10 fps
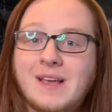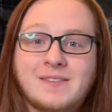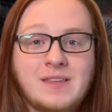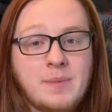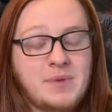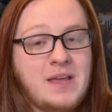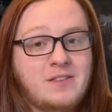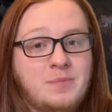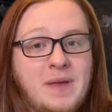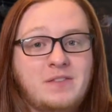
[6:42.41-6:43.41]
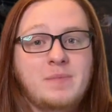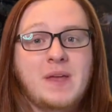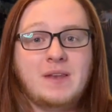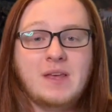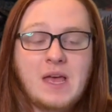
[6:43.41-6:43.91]
accept a
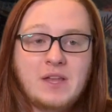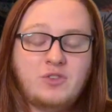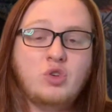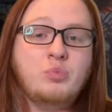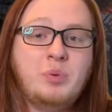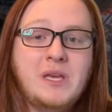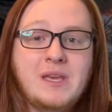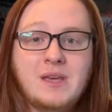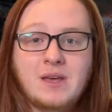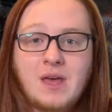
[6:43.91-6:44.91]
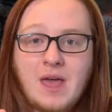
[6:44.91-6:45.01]
specimen to be